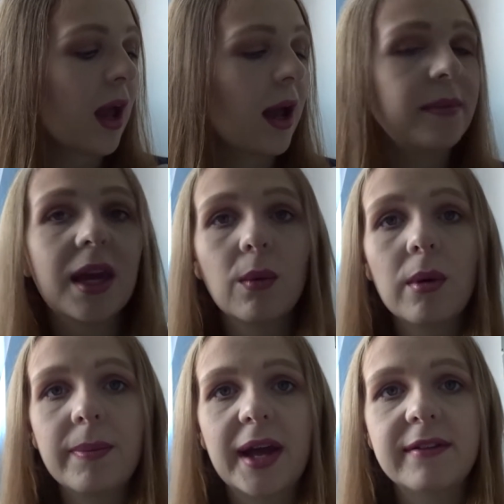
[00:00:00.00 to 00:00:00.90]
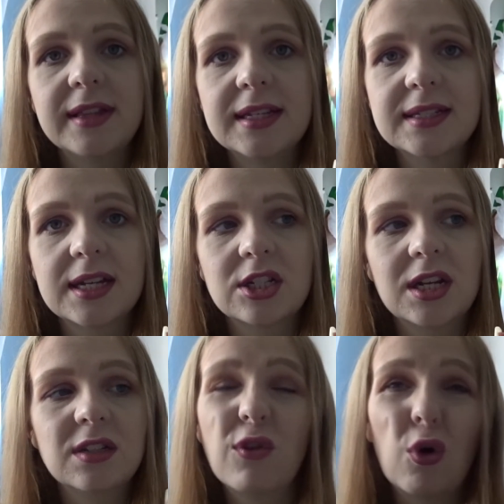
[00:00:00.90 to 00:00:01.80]
You get one pair in these
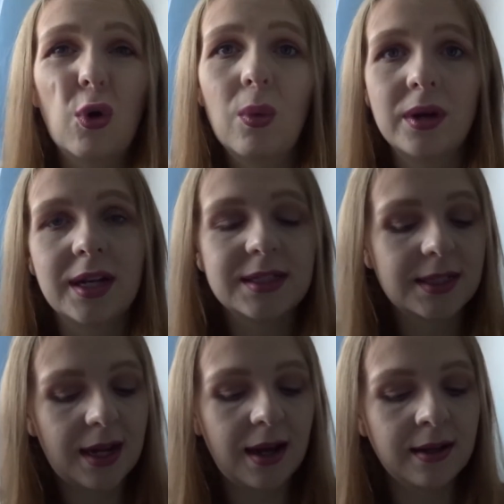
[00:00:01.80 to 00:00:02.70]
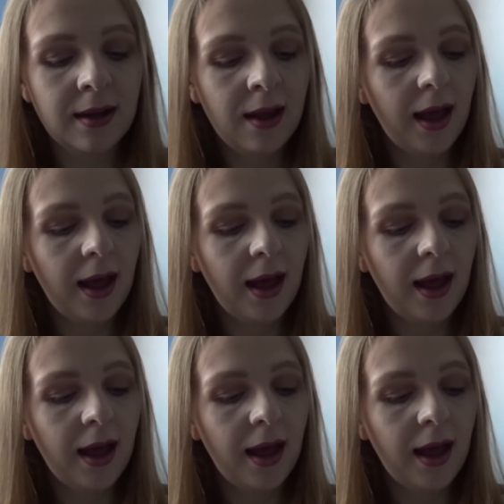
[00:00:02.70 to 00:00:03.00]
sachets for £1.99,